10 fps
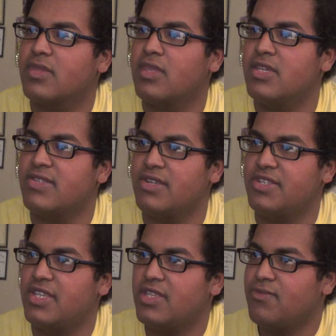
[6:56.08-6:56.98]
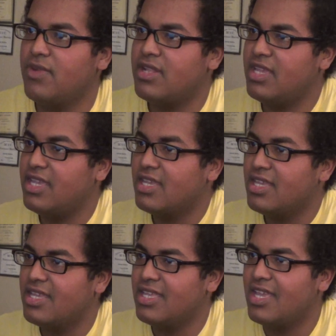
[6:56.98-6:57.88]
And Sanji says, really?
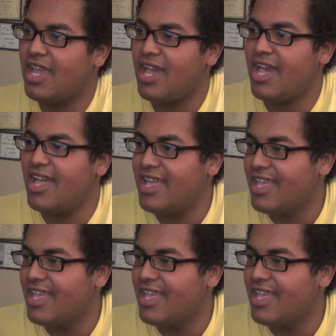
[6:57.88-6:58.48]
Huh?